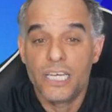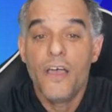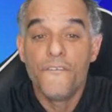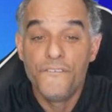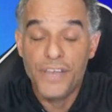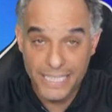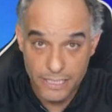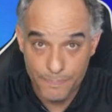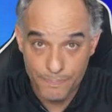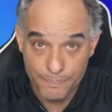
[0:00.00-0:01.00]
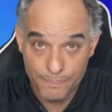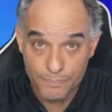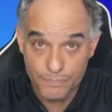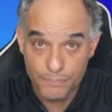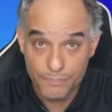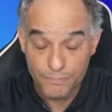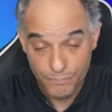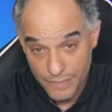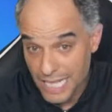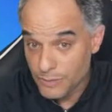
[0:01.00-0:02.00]
victim.
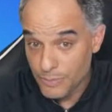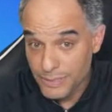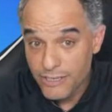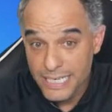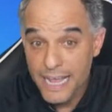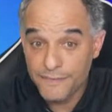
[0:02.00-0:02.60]
That's what they're going to have to